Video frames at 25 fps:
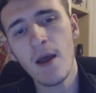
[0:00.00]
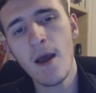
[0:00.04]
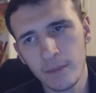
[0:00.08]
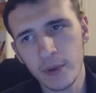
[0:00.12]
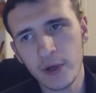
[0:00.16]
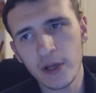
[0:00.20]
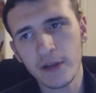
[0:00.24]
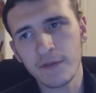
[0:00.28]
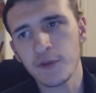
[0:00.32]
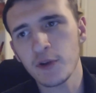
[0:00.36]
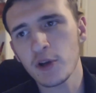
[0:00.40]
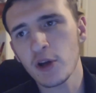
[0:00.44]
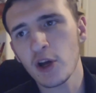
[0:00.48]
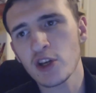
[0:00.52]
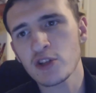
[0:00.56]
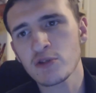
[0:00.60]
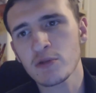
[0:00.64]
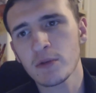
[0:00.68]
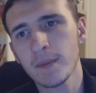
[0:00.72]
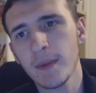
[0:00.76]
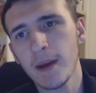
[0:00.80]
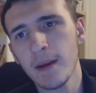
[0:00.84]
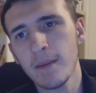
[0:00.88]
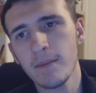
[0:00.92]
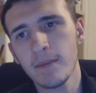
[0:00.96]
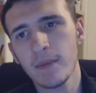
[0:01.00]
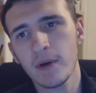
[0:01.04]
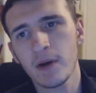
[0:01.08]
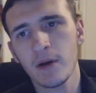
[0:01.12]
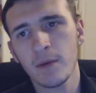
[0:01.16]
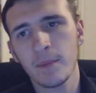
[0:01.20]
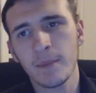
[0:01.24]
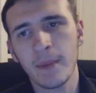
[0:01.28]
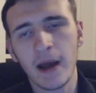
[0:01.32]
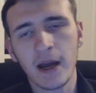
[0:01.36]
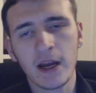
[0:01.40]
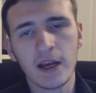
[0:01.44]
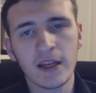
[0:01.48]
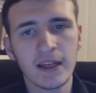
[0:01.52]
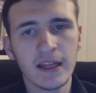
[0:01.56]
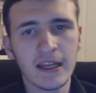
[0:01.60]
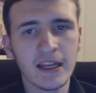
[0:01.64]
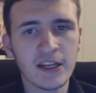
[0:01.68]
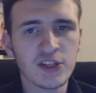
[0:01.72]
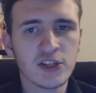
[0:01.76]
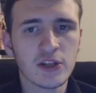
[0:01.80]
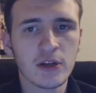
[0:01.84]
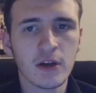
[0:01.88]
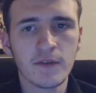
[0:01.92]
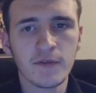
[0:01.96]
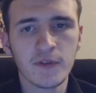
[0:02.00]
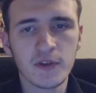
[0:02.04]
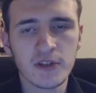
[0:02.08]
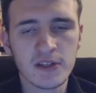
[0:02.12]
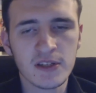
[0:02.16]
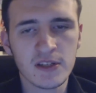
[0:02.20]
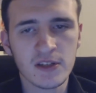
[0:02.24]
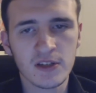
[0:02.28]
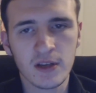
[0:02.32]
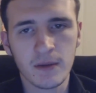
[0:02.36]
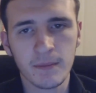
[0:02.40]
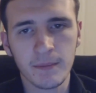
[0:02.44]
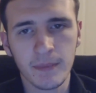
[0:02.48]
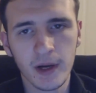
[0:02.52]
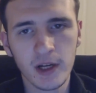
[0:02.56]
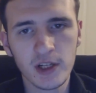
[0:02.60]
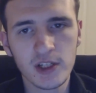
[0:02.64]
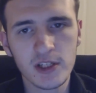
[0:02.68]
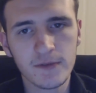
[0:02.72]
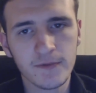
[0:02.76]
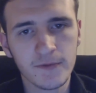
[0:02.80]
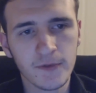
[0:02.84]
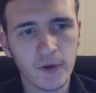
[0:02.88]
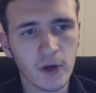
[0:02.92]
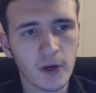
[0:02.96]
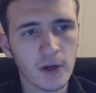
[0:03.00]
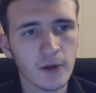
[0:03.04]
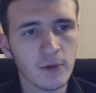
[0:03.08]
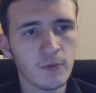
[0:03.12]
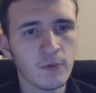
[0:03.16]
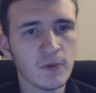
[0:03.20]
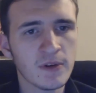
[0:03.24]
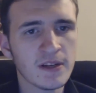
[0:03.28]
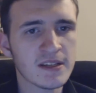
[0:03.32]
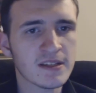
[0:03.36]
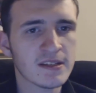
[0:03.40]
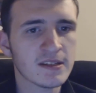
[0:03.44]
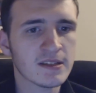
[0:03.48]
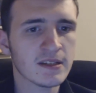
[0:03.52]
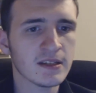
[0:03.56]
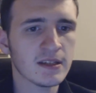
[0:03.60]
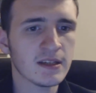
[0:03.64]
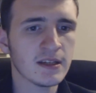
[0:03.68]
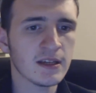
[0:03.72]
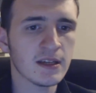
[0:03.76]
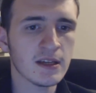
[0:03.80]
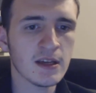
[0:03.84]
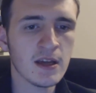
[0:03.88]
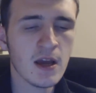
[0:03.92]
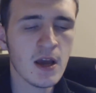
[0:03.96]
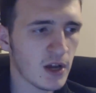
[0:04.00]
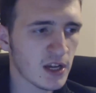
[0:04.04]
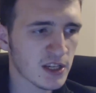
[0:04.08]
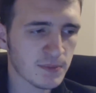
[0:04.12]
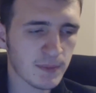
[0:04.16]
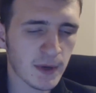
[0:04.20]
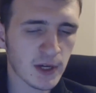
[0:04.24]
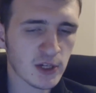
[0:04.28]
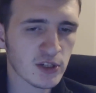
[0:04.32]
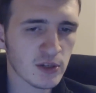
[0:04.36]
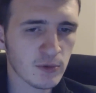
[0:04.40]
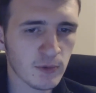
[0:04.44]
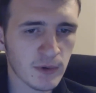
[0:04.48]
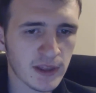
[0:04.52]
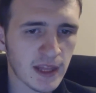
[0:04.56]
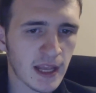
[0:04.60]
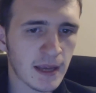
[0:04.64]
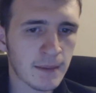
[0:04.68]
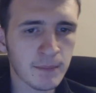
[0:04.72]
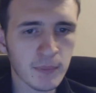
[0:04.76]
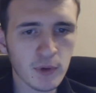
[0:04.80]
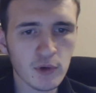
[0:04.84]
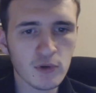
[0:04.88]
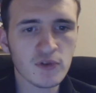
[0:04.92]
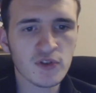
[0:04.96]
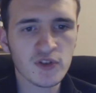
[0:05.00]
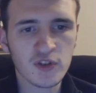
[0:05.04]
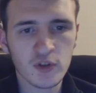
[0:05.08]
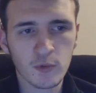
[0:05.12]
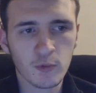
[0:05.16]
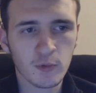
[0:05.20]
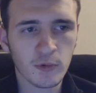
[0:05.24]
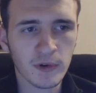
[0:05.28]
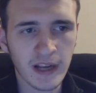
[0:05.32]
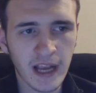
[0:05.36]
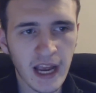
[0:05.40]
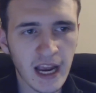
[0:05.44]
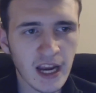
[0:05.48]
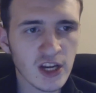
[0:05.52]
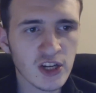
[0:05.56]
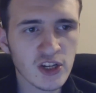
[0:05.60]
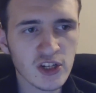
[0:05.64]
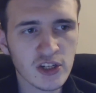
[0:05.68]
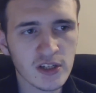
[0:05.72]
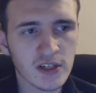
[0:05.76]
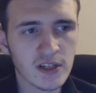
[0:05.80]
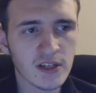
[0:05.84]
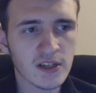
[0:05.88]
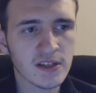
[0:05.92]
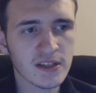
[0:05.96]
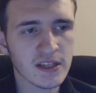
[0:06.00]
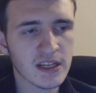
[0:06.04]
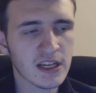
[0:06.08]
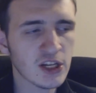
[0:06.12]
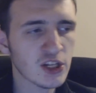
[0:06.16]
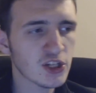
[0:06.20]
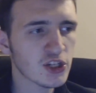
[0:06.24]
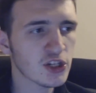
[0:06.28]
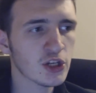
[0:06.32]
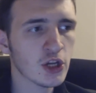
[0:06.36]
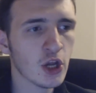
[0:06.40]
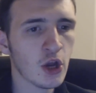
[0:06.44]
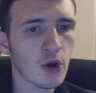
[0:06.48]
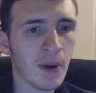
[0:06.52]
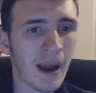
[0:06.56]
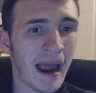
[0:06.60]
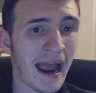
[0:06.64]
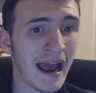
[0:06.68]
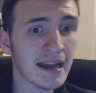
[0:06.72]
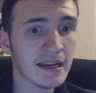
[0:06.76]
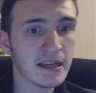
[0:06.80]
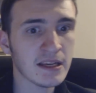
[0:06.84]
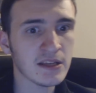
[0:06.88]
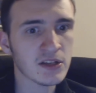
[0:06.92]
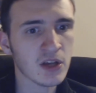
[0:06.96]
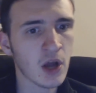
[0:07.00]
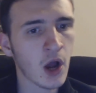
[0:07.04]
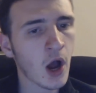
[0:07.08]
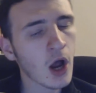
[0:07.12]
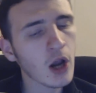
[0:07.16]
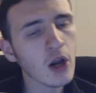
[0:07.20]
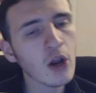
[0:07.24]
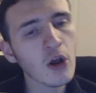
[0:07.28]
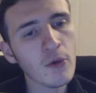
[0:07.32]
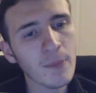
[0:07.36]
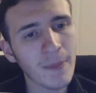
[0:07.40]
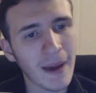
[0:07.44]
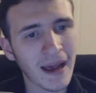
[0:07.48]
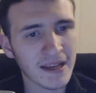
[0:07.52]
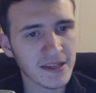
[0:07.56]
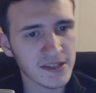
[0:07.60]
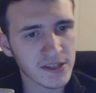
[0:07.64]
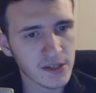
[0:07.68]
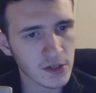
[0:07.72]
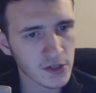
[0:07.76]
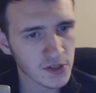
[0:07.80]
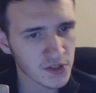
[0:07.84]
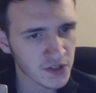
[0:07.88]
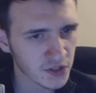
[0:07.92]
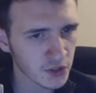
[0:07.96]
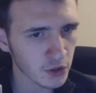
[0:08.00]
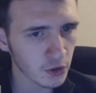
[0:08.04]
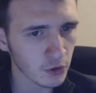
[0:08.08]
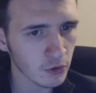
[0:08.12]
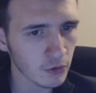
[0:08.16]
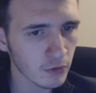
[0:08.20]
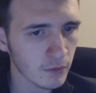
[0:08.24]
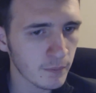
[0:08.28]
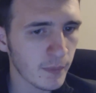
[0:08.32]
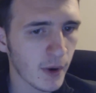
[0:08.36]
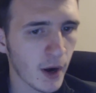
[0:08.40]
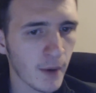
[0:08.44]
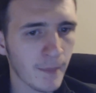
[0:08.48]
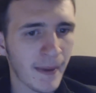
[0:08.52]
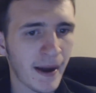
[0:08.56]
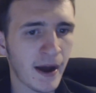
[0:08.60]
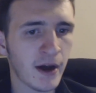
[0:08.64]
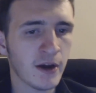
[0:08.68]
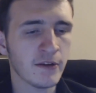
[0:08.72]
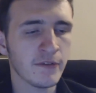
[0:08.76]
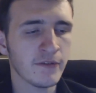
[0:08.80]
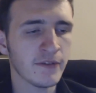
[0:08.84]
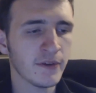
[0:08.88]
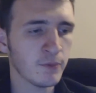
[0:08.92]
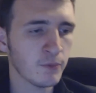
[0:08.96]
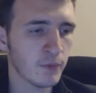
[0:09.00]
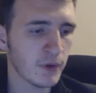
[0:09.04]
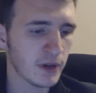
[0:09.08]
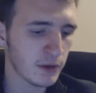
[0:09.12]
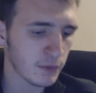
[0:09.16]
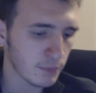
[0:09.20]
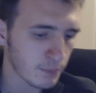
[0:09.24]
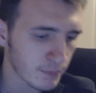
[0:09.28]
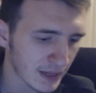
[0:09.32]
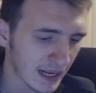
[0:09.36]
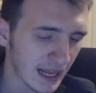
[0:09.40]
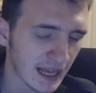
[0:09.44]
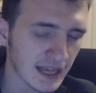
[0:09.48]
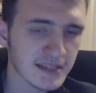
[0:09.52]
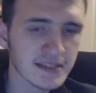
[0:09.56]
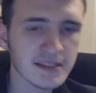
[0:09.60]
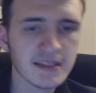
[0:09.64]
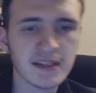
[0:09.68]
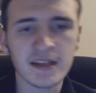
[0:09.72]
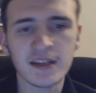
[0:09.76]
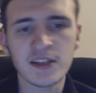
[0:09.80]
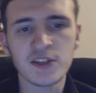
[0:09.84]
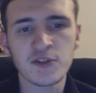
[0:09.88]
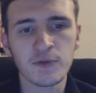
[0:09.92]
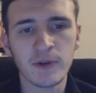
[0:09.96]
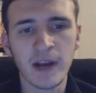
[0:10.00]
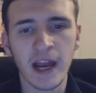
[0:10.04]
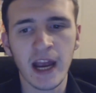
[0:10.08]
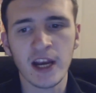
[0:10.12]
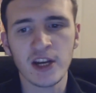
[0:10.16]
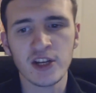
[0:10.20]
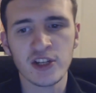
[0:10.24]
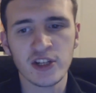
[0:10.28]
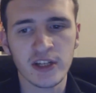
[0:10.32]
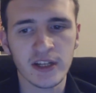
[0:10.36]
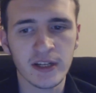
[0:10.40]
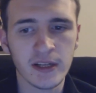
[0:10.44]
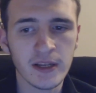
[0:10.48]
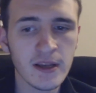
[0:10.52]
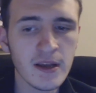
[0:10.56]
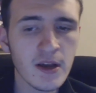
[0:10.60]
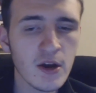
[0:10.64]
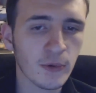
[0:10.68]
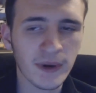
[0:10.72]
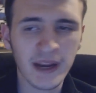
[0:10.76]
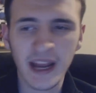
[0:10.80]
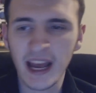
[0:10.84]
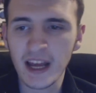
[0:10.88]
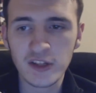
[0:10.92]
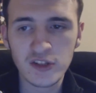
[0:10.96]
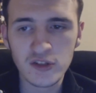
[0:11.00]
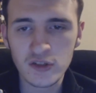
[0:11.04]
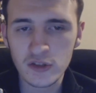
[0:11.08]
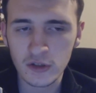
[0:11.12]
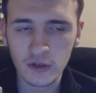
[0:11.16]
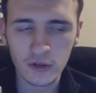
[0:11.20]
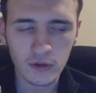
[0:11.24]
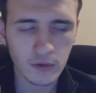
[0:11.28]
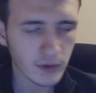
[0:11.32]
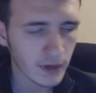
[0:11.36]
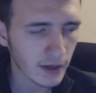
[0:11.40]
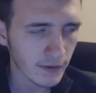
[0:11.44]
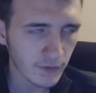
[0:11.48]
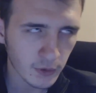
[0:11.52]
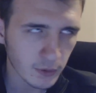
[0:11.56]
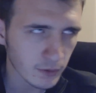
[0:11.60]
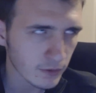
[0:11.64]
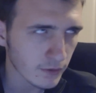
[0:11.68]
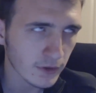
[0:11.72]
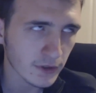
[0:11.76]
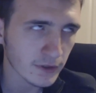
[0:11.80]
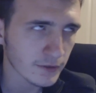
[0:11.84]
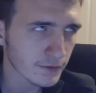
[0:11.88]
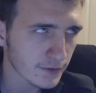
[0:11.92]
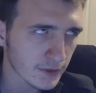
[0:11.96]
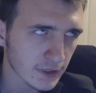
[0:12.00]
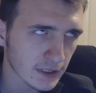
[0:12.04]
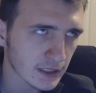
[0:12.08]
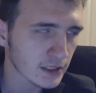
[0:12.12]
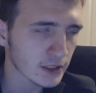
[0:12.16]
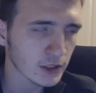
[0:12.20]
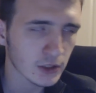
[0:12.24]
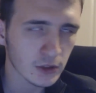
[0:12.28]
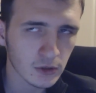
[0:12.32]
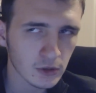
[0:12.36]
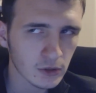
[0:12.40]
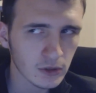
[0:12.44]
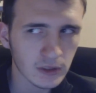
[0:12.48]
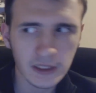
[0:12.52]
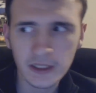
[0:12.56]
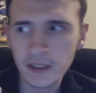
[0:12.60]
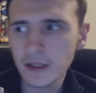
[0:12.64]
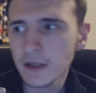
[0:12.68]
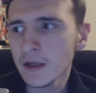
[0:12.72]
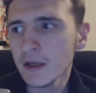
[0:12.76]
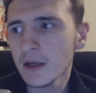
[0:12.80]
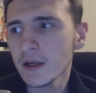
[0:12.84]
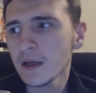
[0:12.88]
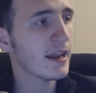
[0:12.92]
But if you guys remember back in the Ichigo versus Kenpachi fight, we see, especially when they boosted up Reishi's, Ichigo had his hollow mask skull pop out of him when he blasted his Reishi or Ryatsu, whatever you want to fucking call it,